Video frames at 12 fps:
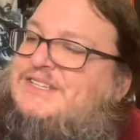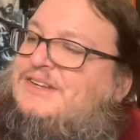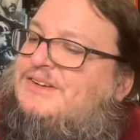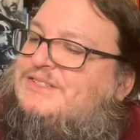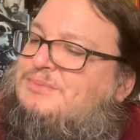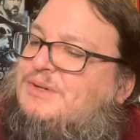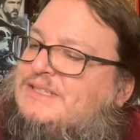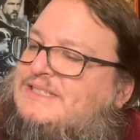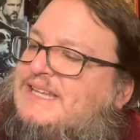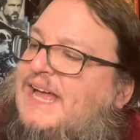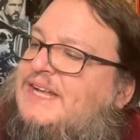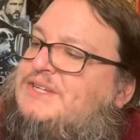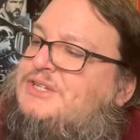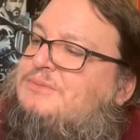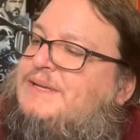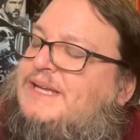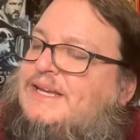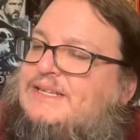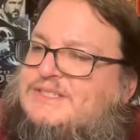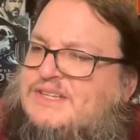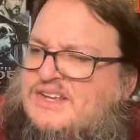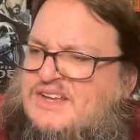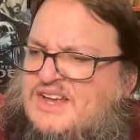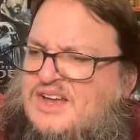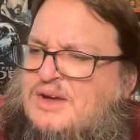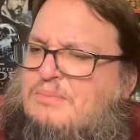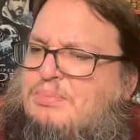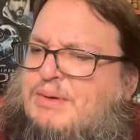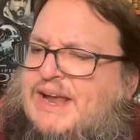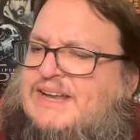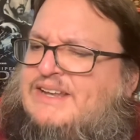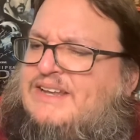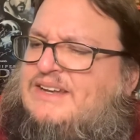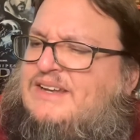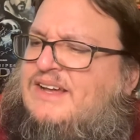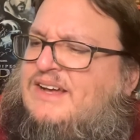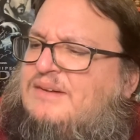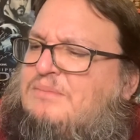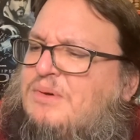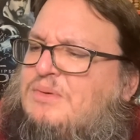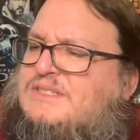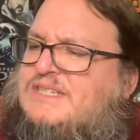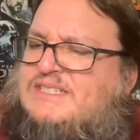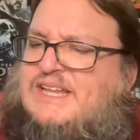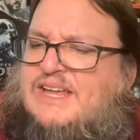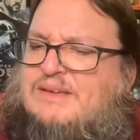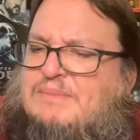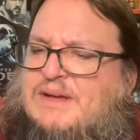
You know, it's really sad too because Brandon, um, what was his name?